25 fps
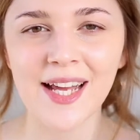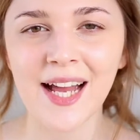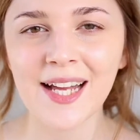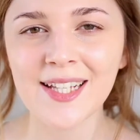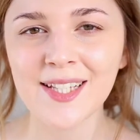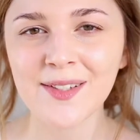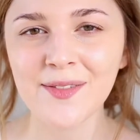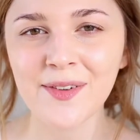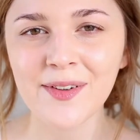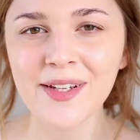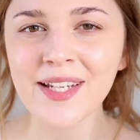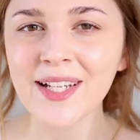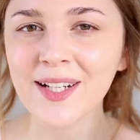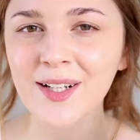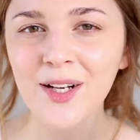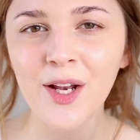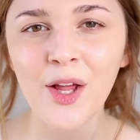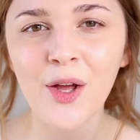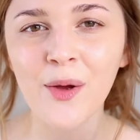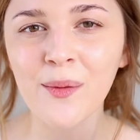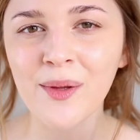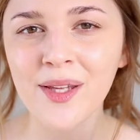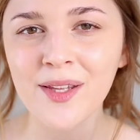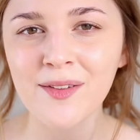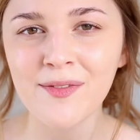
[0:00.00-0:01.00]
It has a very
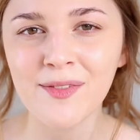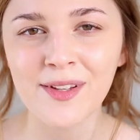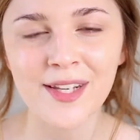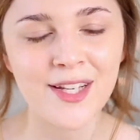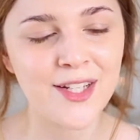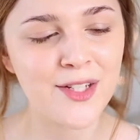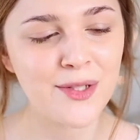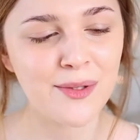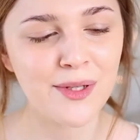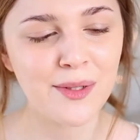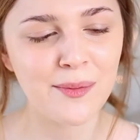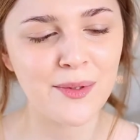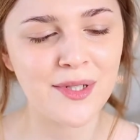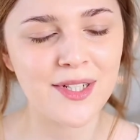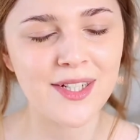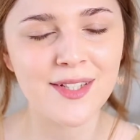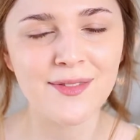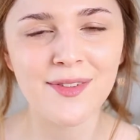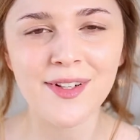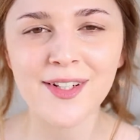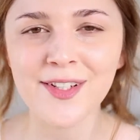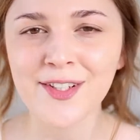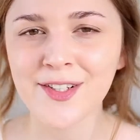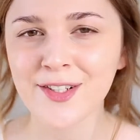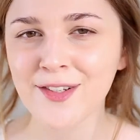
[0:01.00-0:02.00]
glowy finish to it, which
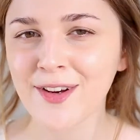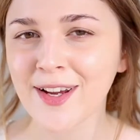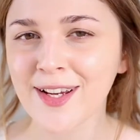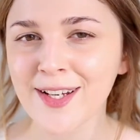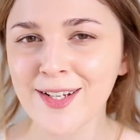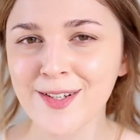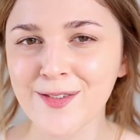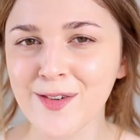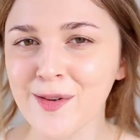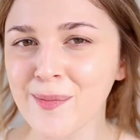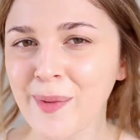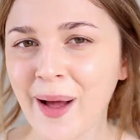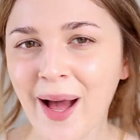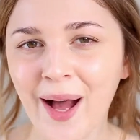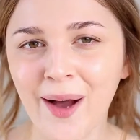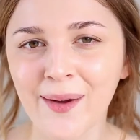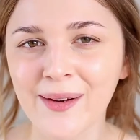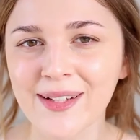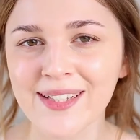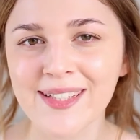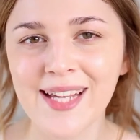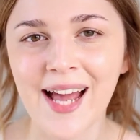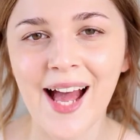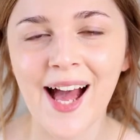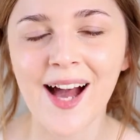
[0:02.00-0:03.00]
is very strange for
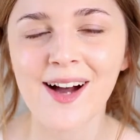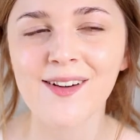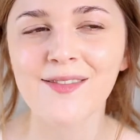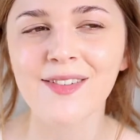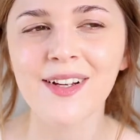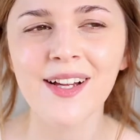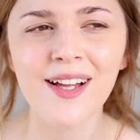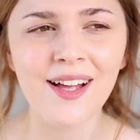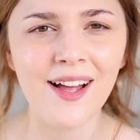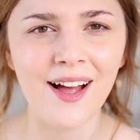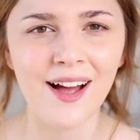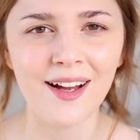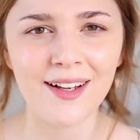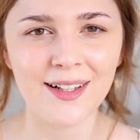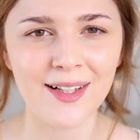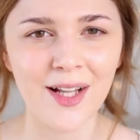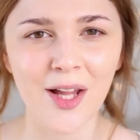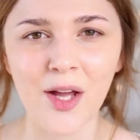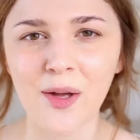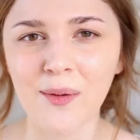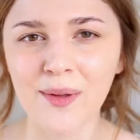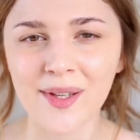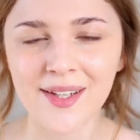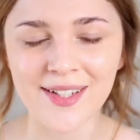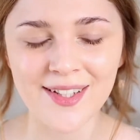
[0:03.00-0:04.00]
powder to have a
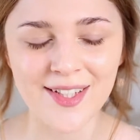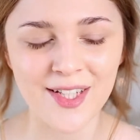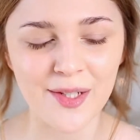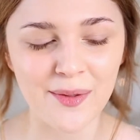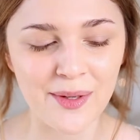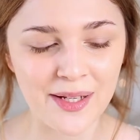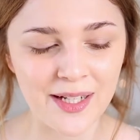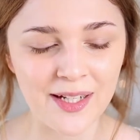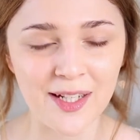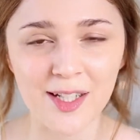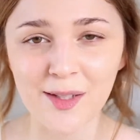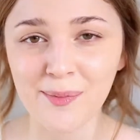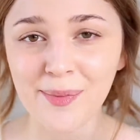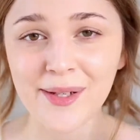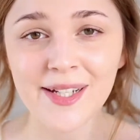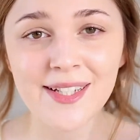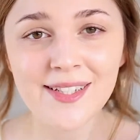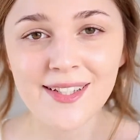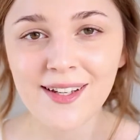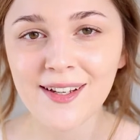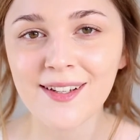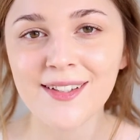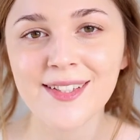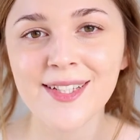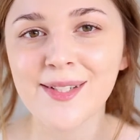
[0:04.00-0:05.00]
glowy, dewy look, but
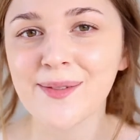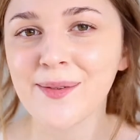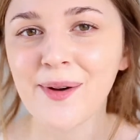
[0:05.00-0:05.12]
it does.